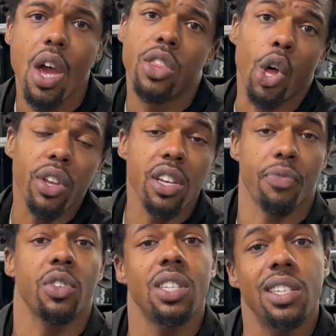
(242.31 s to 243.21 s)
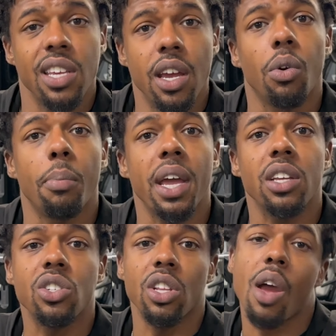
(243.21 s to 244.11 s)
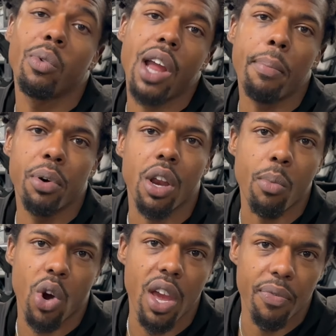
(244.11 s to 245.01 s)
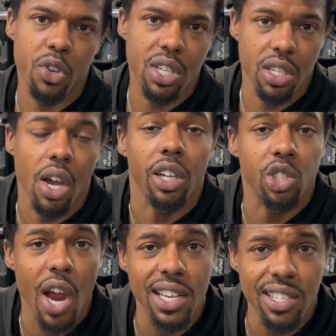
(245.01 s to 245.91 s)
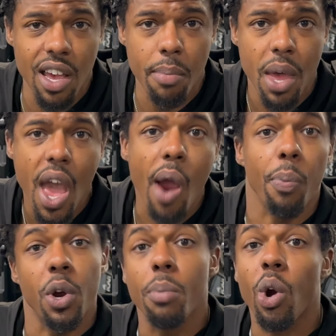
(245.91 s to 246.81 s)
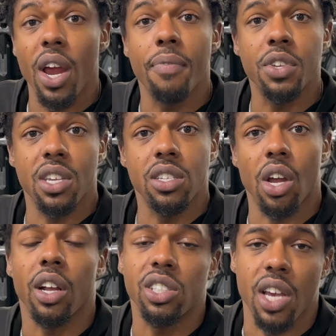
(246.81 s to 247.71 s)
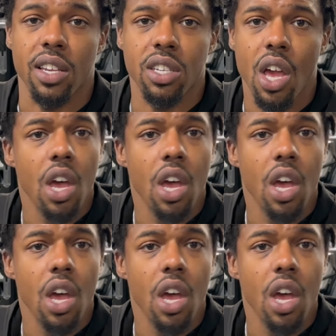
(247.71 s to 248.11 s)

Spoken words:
The only difference is here we're making sure that we're not putting more emphasis on the tricep or putting more emphasis on our chest.